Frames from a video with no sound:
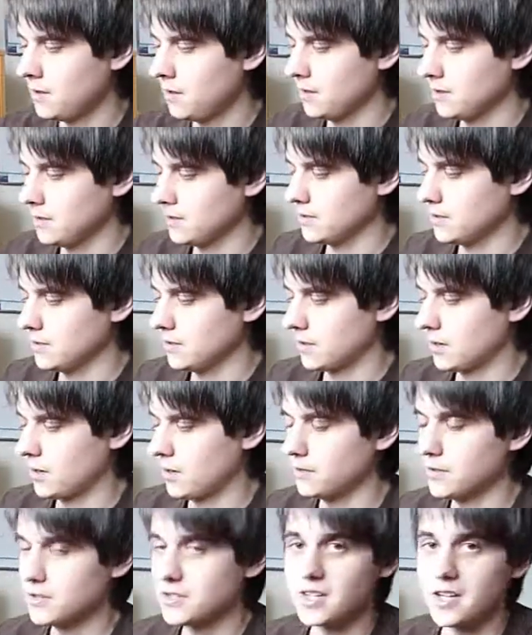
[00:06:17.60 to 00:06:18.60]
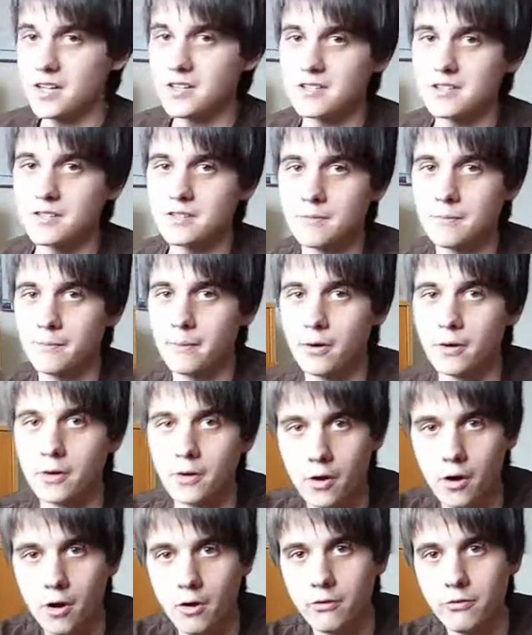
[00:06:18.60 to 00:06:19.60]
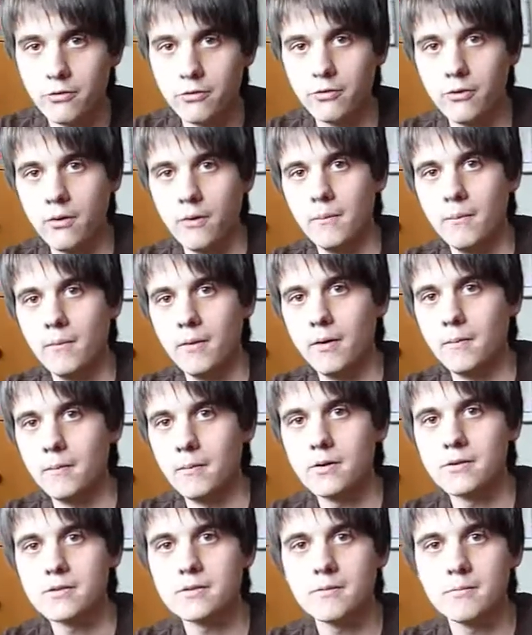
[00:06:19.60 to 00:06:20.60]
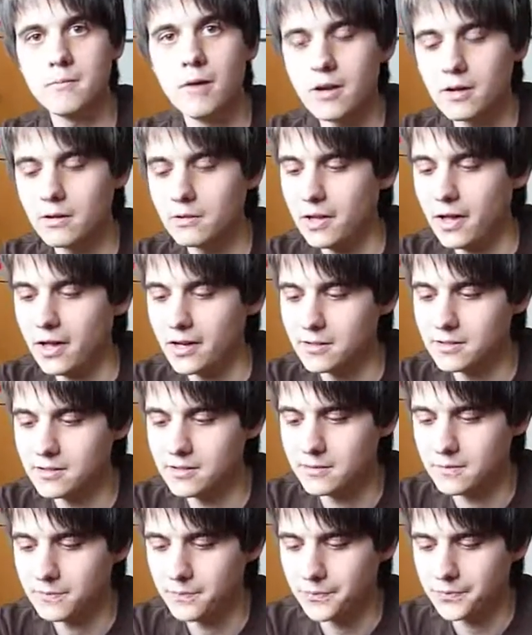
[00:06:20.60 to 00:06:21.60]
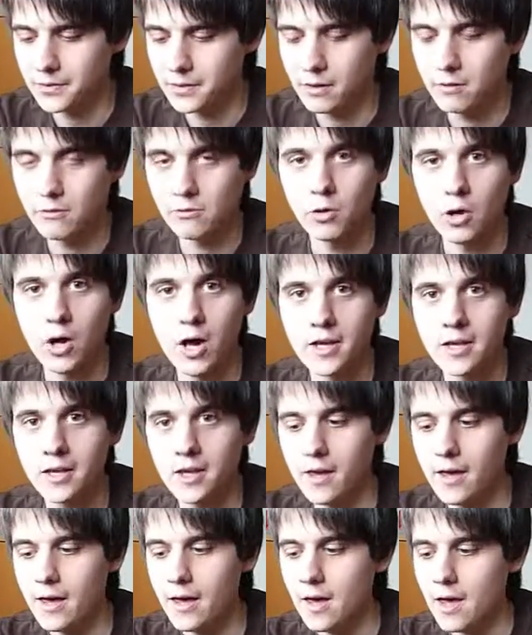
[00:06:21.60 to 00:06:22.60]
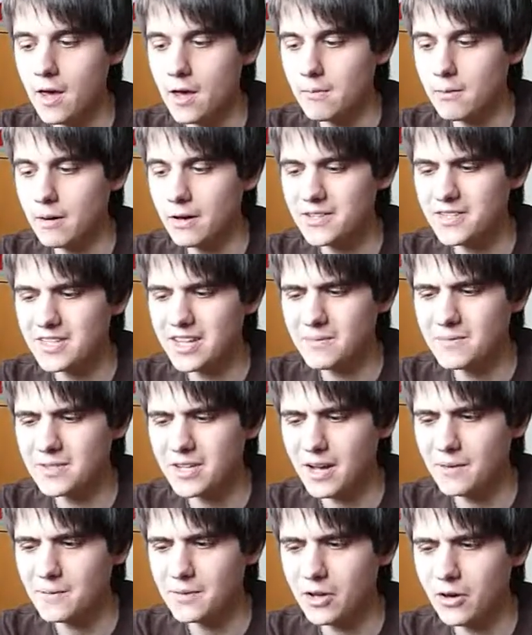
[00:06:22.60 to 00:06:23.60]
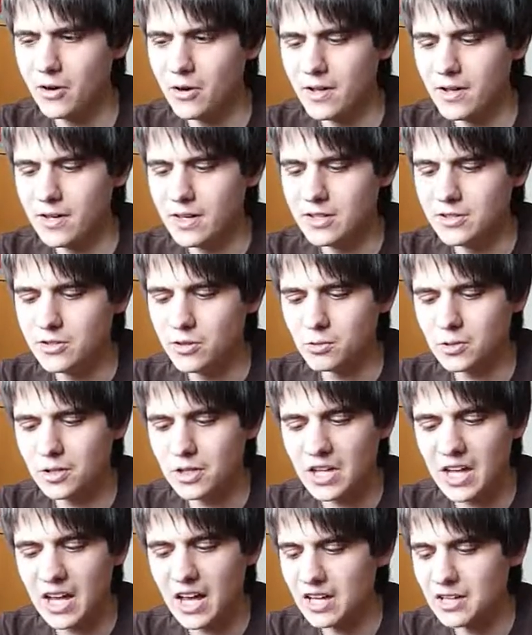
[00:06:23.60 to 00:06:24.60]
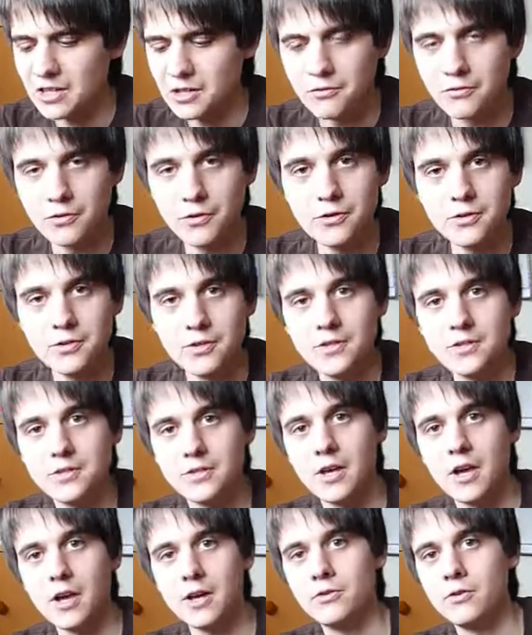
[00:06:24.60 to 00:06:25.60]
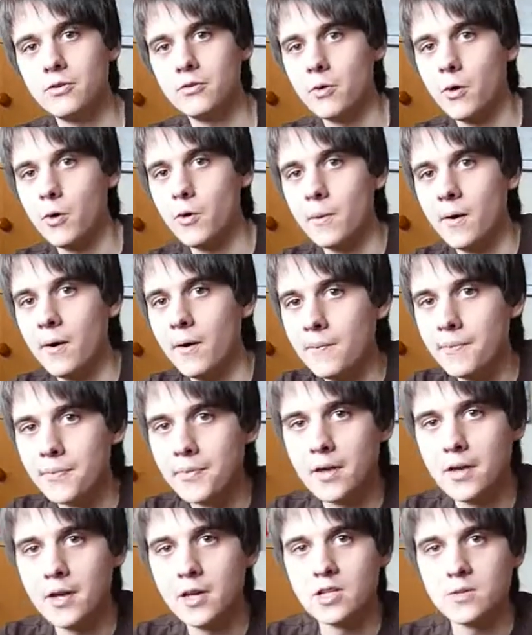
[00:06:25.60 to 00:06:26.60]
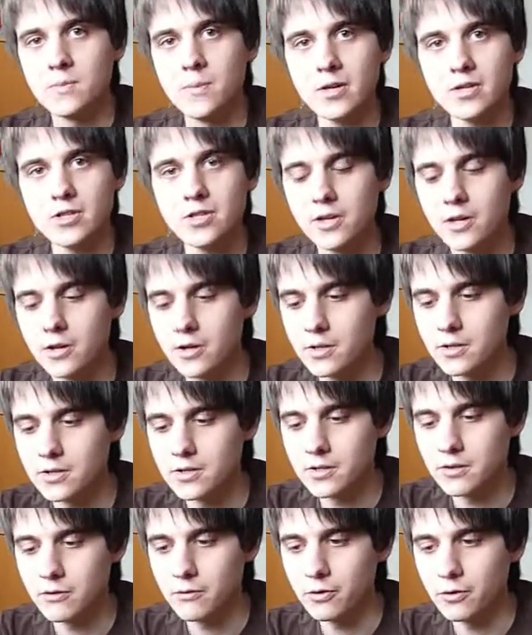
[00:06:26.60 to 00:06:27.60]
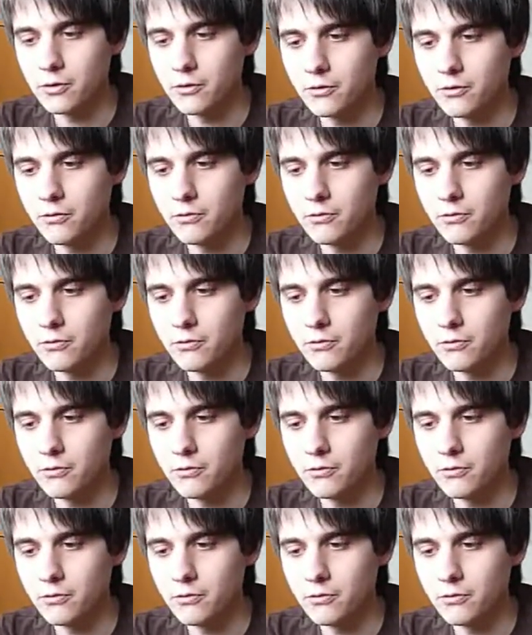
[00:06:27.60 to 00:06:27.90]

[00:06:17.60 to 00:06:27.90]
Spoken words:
and kind of sets Sapporo off from most macro lagers who I like here. But at the same time, you don't really get any fruitiness. You get an aroma, especially because for